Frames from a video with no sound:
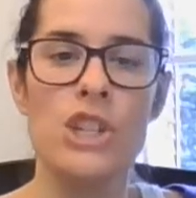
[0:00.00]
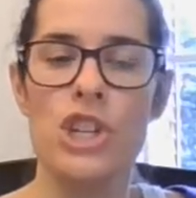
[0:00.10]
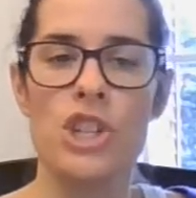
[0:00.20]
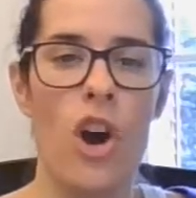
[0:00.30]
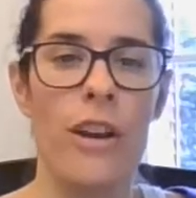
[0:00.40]

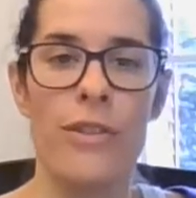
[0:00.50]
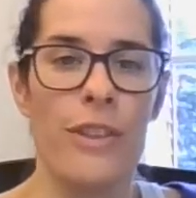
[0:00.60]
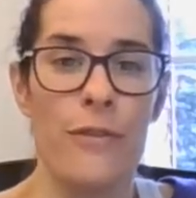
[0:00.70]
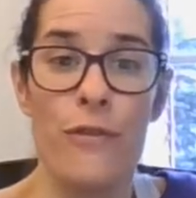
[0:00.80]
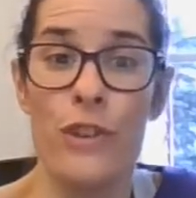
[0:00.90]
just on
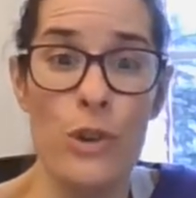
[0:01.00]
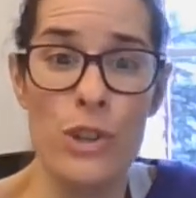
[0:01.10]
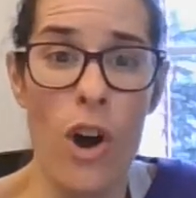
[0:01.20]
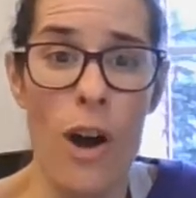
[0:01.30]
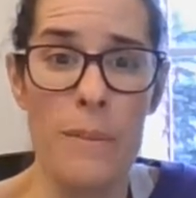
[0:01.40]
the few
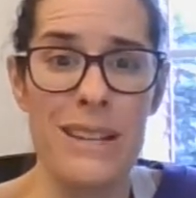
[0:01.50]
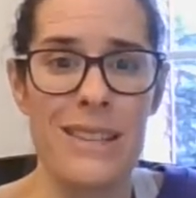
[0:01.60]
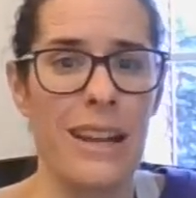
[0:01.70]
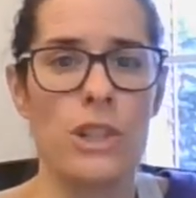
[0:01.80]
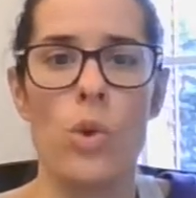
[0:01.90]
topics
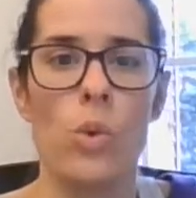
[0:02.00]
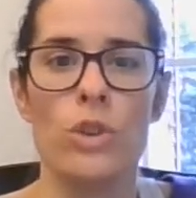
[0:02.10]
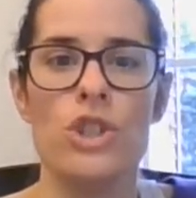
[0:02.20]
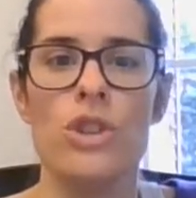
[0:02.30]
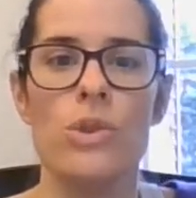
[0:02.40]
that I
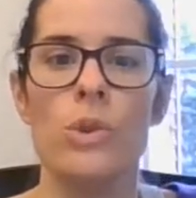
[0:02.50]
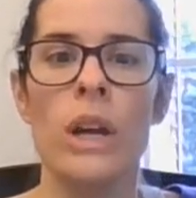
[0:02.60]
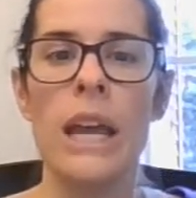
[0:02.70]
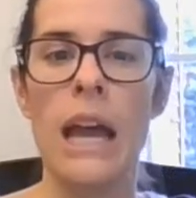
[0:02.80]
told you